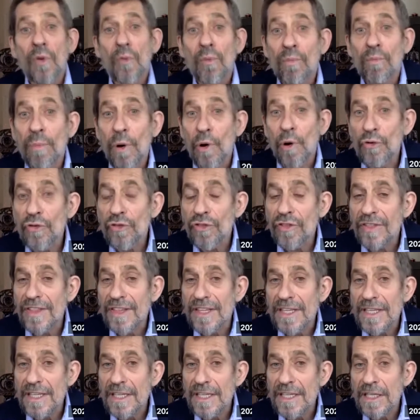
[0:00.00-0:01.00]
both
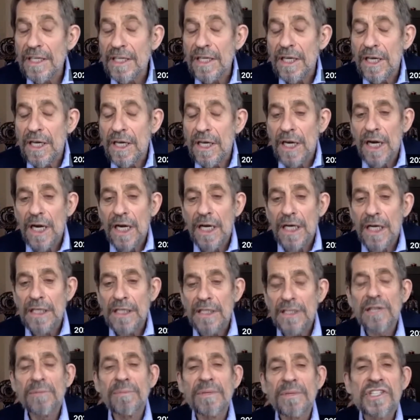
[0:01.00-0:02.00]
the
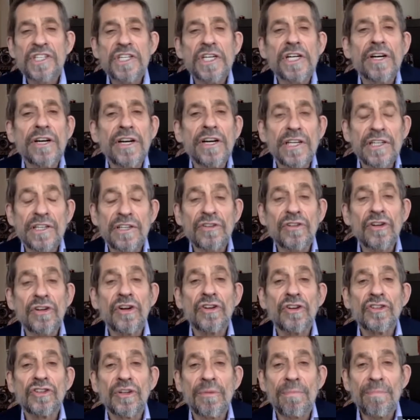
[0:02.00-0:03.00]
material
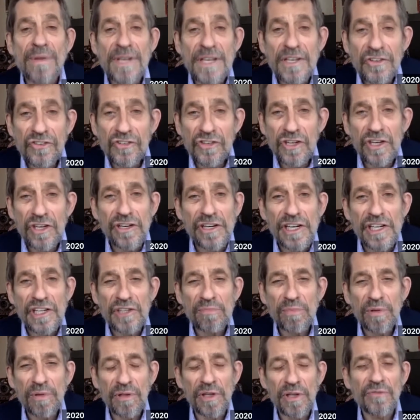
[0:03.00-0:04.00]
to be a serious
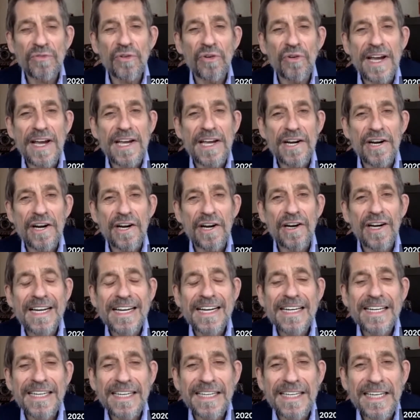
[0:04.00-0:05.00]
proliferator
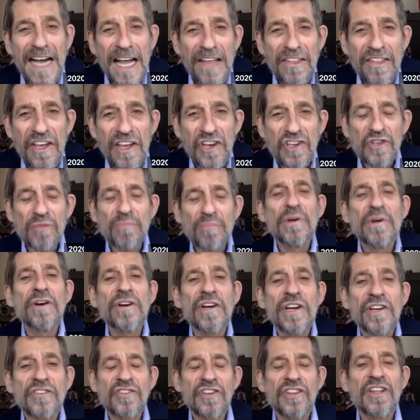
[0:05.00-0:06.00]
and the
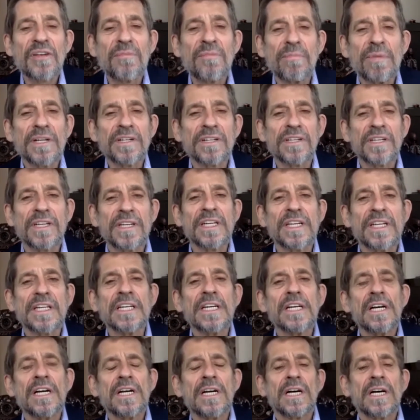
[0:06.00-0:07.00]
experience and the ability
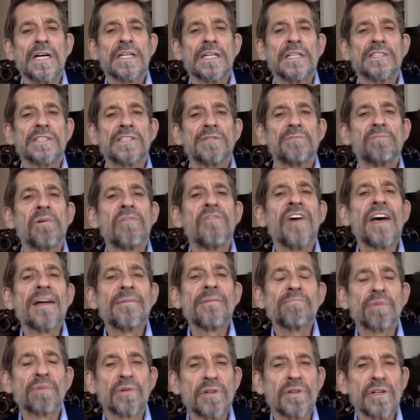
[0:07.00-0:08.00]
to
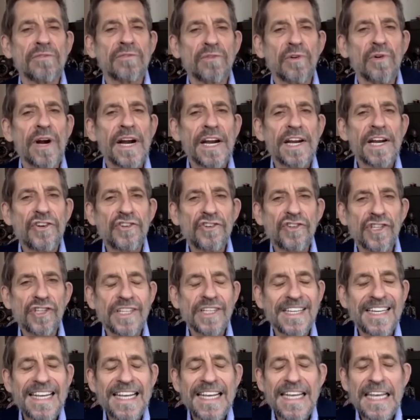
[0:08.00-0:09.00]
prevent proliferation
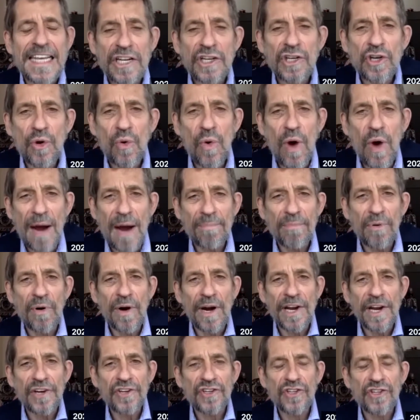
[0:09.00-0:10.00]
in
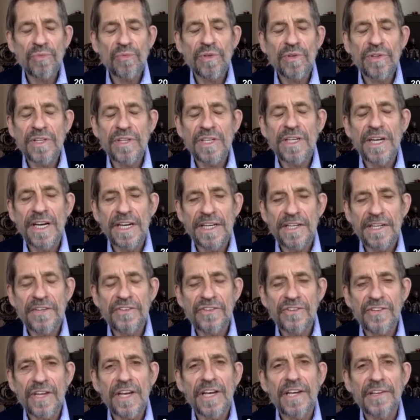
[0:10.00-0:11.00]
cooperation with the United
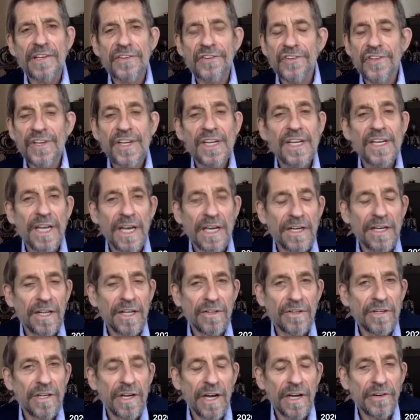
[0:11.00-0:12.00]
States and
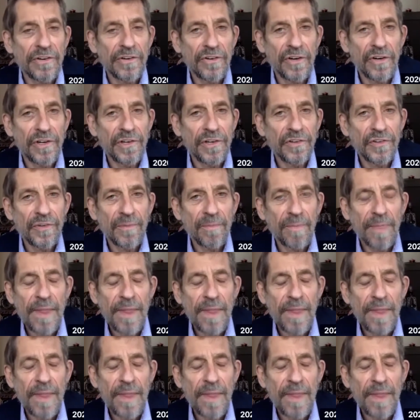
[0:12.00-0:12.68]
other countries.